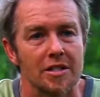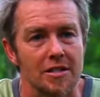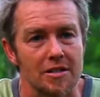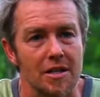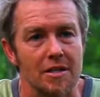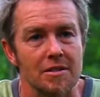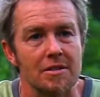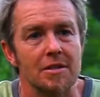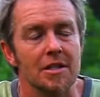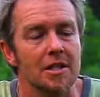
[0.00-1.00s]
in the
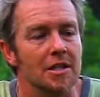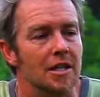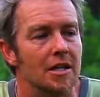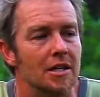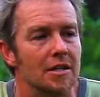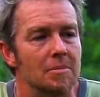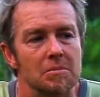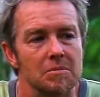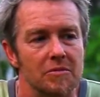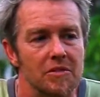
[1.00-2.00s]
sun
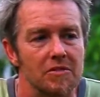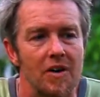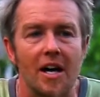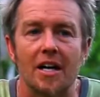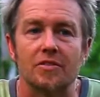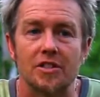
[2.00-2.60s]
5